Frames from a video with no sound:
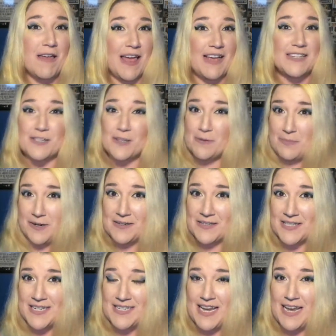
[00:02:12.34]
Okay, so birds
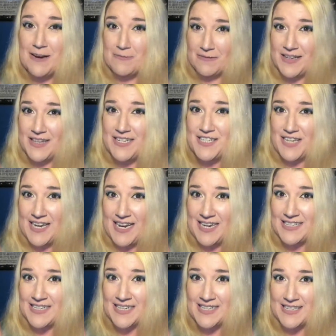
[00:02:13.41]
can take really
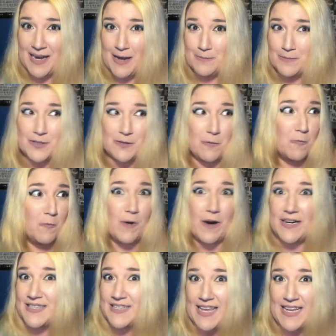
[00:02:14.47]
gigantic dumps. What
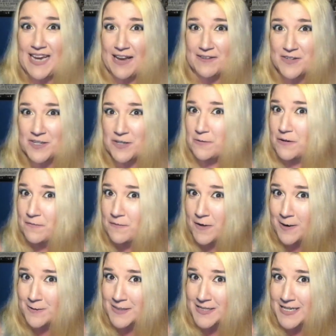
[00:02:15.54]
does that have to do with
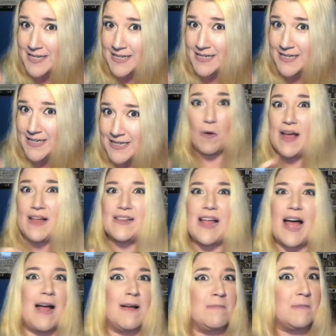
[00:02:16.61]
Frozen? Well,
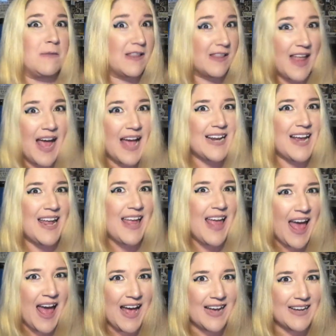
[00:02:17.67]
I'm glad I
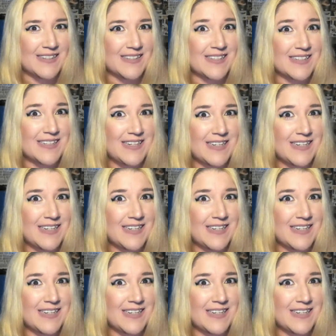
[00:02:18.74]
asked.